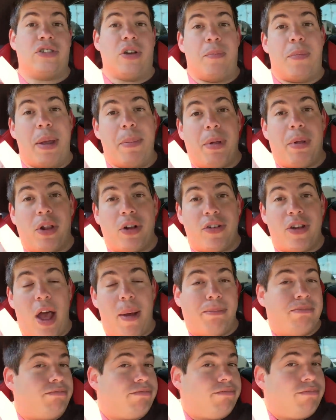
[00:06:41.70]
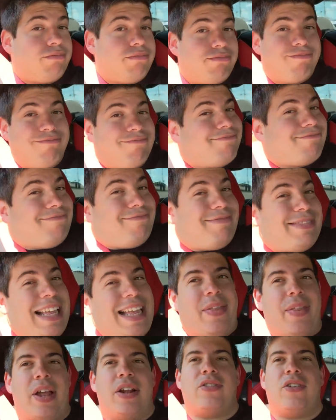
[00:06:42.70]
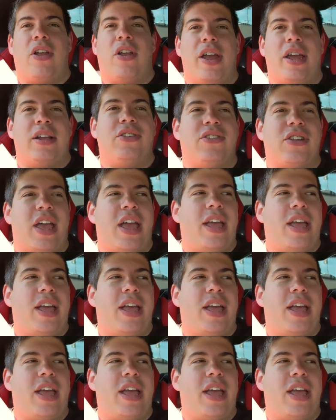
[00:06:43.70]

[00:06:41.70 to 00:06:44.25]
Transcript: Some people are dumb. That's all I can